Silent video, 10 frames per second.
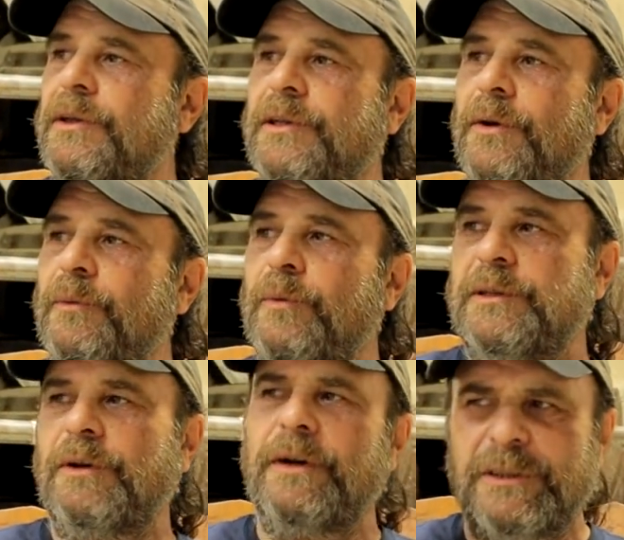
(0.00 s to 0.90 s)
So we
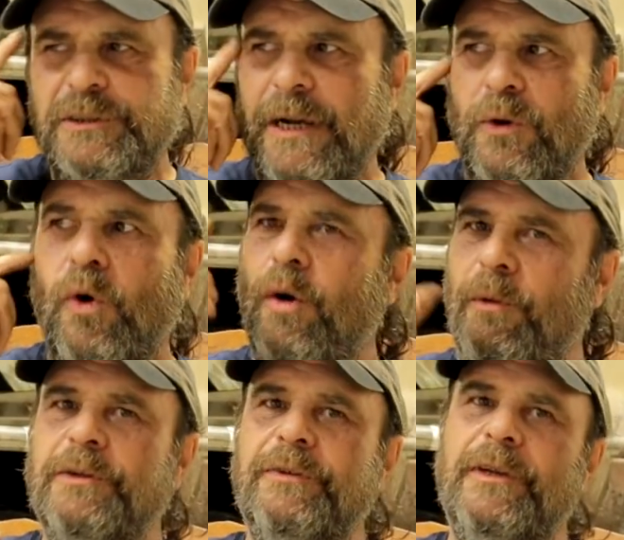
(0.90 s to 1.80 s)
started this channel
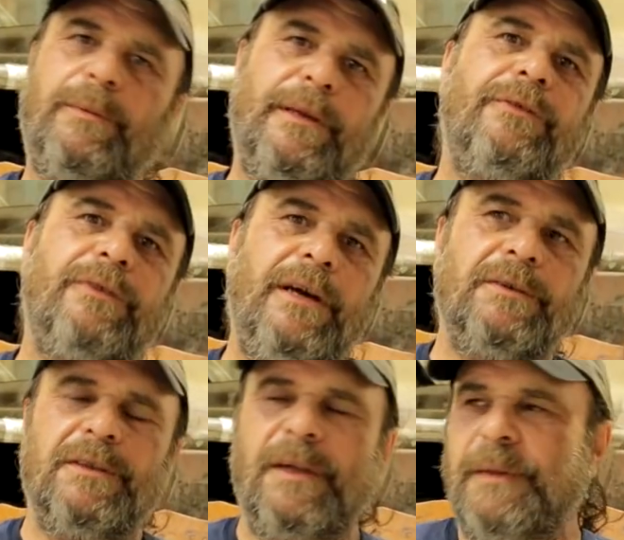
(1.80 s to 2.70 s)
almost 3
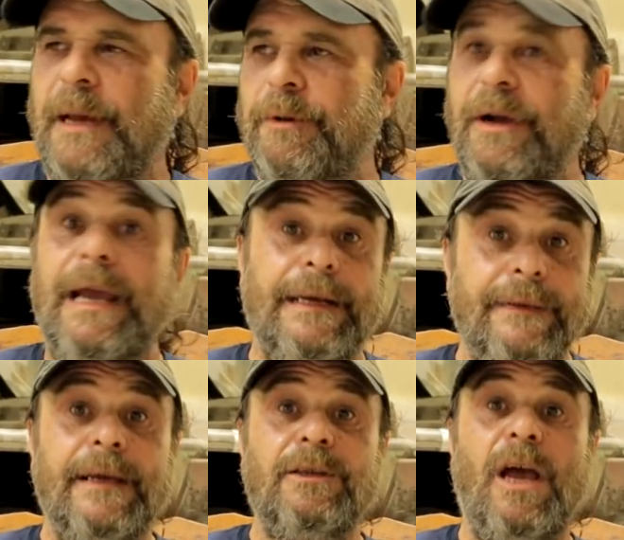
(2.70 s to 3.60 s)
years in September. And
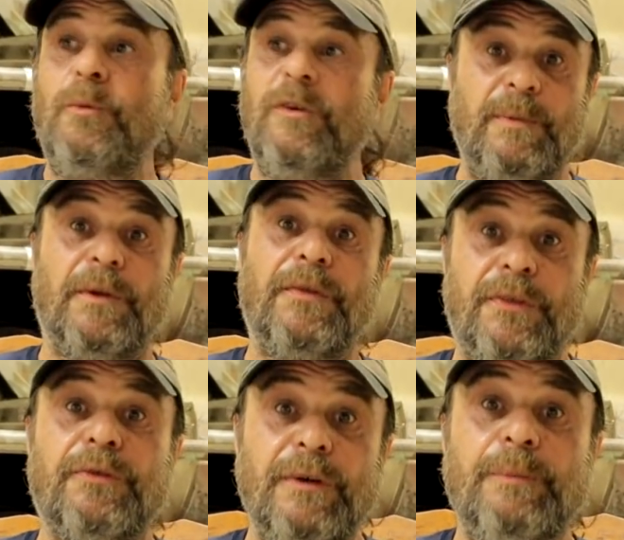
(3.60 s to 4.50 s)
in that time, we've built
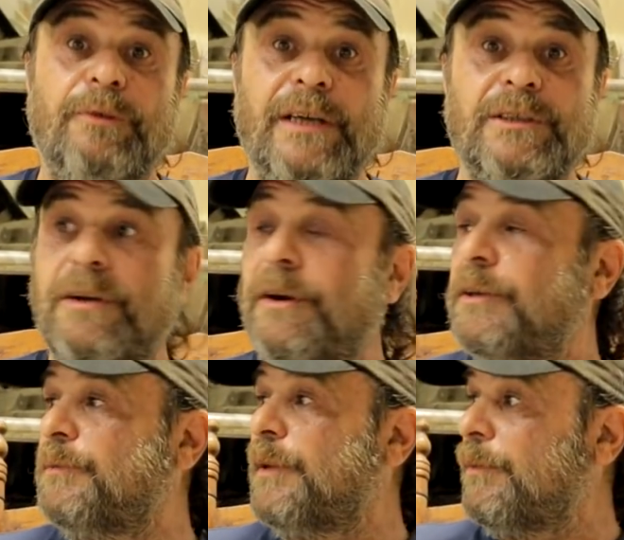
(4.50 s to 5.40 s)
3 project
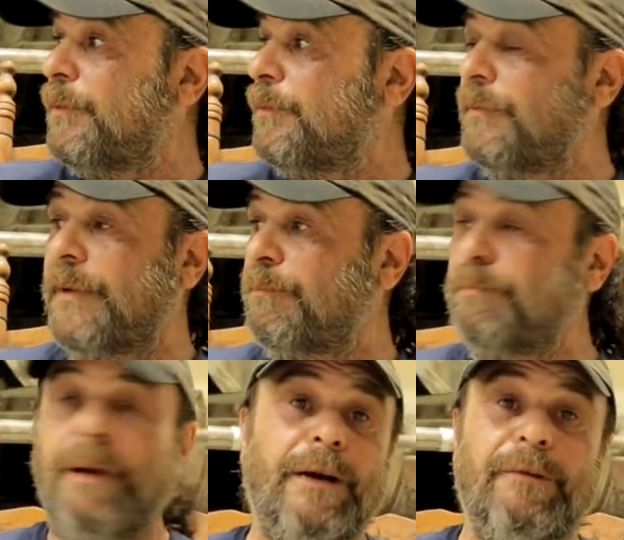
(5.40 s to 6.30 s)
cars. You know, we've got
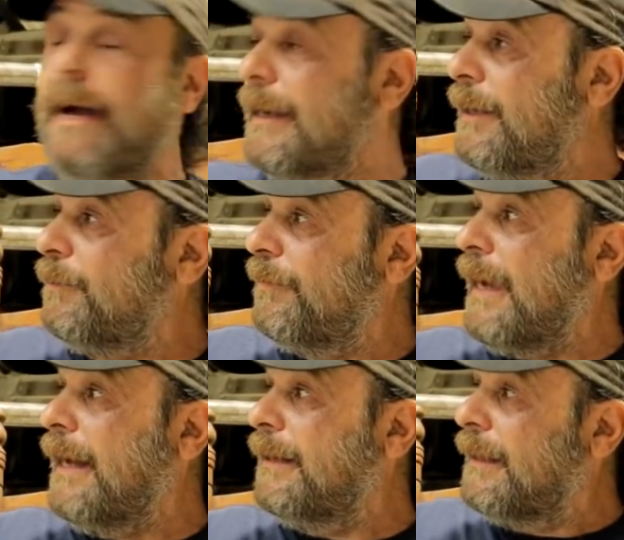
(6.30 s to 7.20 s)
Bottle Rocket, we've
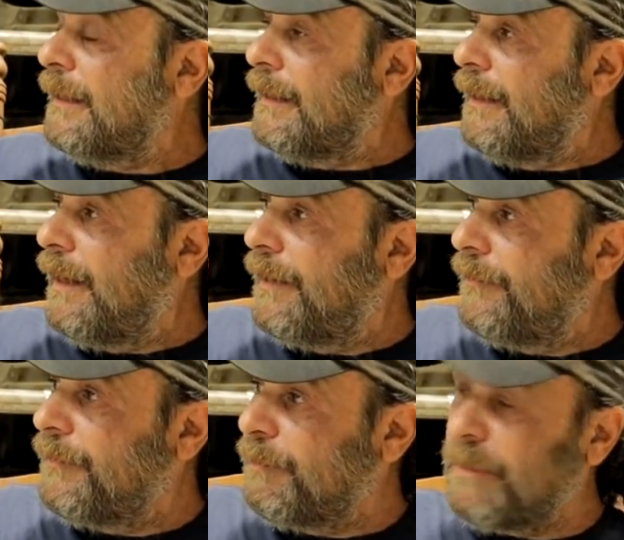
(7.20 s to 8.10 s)
got
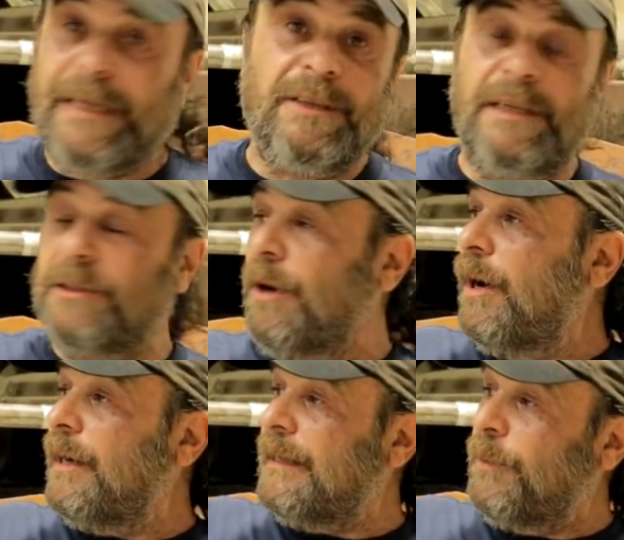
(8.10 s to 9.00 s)
the Plan Z
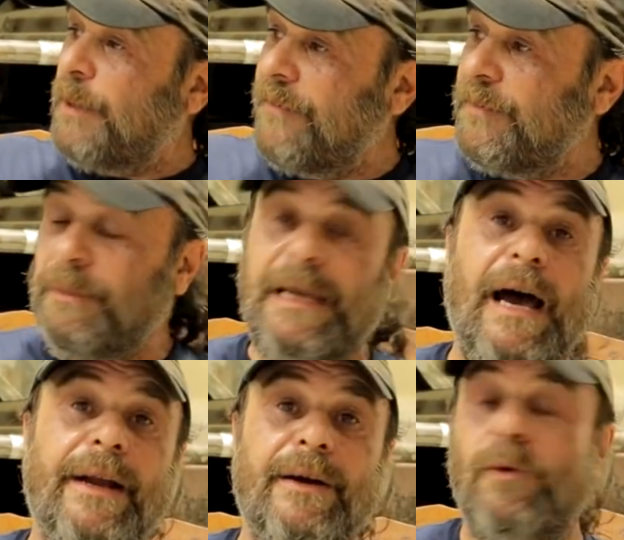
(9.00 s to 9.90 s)
Dart, now we have the
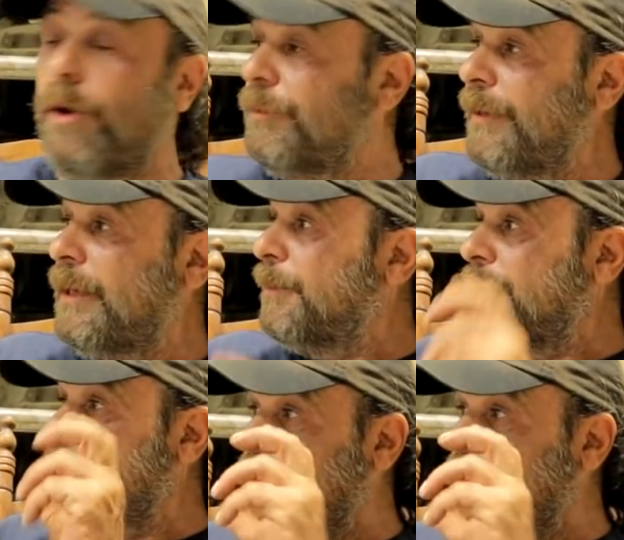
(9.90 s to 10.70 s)
Miata. All 3 of them are